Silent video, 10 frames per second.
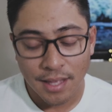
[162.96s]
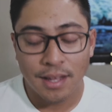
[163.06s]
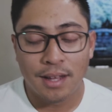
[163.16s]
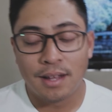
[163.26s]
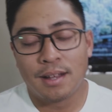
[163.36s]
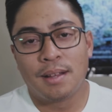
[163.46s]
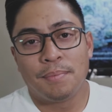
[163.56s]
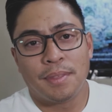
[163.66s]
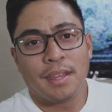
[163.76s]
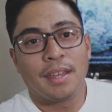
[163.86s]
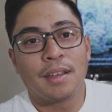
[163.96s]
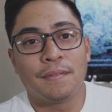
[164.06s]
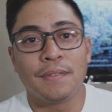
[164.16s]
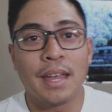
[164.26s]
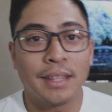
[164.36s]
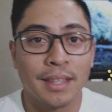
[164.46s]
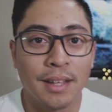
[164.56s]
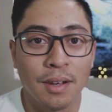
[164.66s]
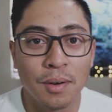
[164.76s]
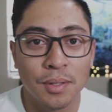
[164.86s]
I'm thinking of getting
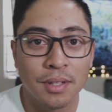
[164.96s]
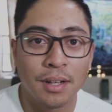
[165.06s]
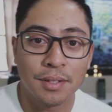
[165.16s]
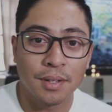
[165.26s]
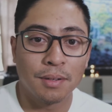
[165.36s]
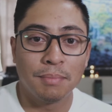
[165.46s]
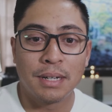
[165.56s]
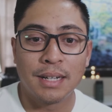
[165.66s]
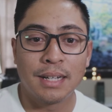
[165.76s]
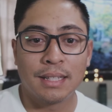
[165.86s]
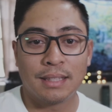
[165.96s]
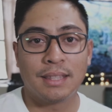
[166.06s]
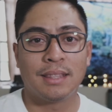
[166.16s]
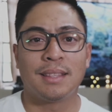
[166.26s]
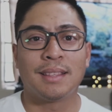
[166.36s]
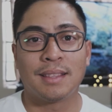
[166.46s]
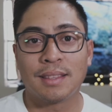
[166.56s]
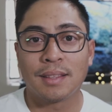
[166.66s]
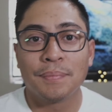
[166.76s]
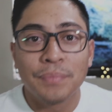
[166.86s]
the lows also, but
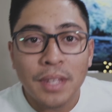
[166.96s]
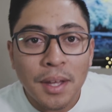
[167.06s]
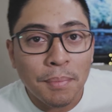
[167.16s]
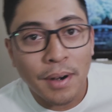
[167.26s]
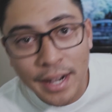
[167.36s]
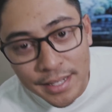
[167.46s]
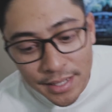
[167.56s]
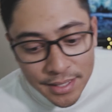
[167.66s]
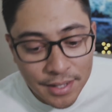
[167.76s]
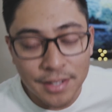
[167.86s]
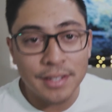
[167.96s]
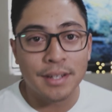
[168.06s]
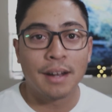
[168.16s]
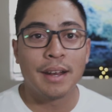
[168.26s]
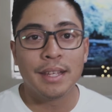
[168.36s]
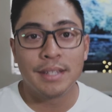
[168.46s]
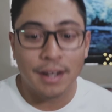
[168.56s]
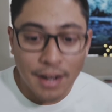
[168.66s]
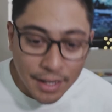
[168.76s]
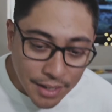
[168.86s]
prices are just
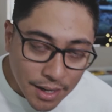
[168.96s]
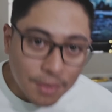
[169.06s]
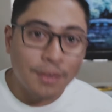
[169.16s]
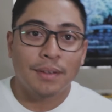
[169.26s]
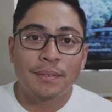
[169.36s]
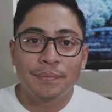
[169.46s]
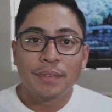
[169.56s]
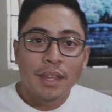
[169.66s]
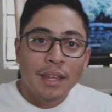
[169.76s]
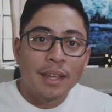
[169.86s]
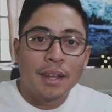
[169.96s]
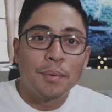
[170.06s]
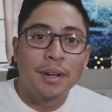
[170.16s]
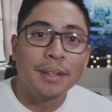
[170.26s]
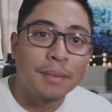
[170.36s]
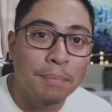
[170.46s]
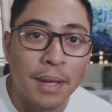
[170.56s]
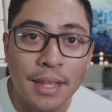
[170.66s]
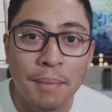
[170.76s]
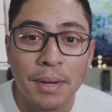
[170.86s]
crazy right now, and I wouldn't
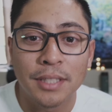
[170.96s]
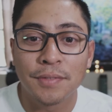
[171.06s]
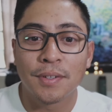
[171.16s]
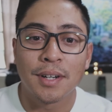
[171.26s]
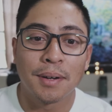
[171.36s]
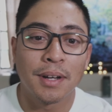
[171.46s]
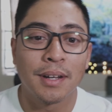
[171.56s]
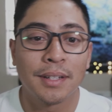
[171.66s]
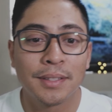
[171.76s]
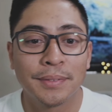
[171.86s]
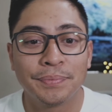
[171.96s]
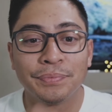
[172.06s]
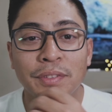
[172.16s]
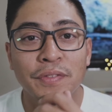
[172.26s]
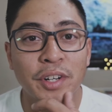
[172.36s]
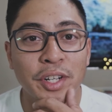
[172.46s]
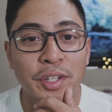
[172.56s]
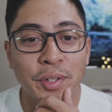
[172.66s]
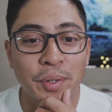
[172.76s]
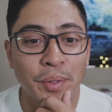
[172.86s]
pay that much for a
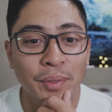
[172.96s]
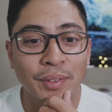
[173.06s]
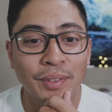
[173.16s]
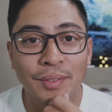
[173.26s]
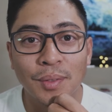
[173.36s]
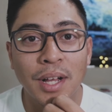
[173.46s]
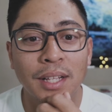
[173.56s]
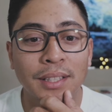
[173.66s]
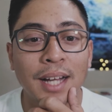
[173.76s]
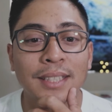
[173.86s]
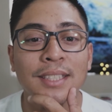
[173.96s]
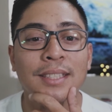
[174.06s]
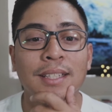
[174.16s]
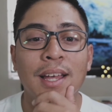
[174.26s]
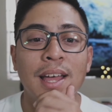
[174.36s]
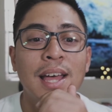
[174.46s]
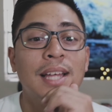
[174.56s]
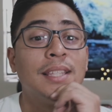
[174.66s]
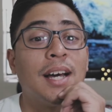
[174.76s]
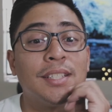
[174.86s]
shoe. Well,
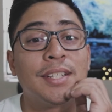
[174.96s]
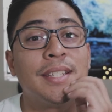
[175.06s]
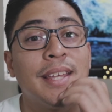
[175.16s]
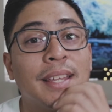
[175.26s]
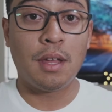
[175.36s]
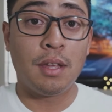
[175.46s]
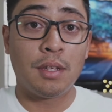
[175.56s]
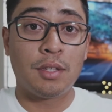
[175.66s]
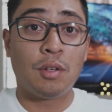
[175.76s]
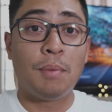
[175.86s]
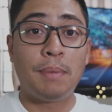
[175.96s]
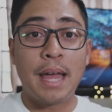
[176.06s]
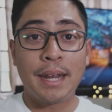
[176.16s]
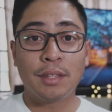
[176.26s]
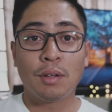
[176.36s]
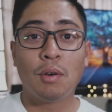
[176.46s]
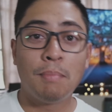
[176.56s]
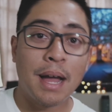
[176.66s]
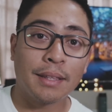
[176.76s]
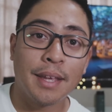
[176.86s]
not just yet. So I'm planning to go
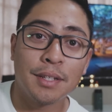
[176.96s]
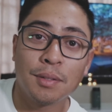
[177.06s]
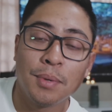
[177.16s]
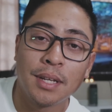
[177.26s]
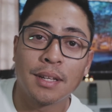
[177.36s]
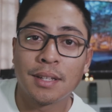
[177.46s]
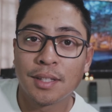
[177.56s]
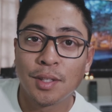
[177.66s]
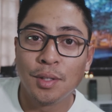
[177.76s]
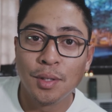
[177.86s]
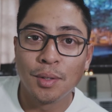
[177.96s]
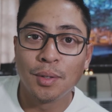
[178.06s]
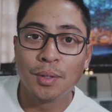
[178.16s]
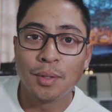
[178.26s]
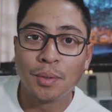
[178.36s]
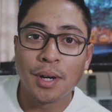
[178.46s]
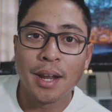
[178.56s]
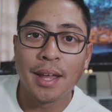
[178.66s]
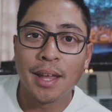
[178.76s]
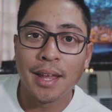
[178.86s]
back next week to do
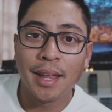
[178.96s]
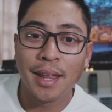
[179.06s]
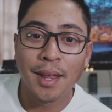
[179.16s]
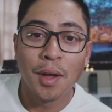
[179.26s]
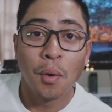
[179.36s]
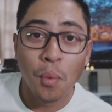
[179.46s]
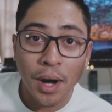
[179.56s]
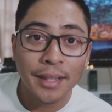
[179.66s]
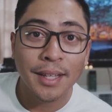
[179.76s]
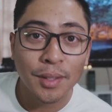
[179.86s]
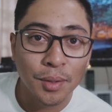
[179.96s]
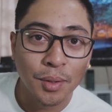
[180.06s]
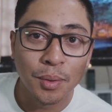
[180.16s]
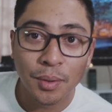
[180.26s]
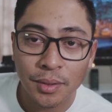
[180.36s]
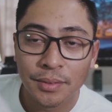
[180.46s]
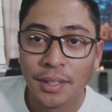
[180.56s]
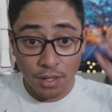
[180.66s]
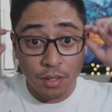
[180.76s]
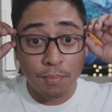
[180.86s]
what I wanted to do,
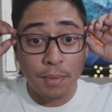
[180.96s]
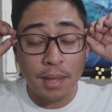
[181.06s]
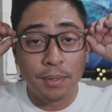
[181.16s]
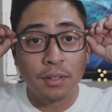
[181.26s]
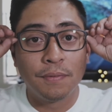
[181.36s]
to be able to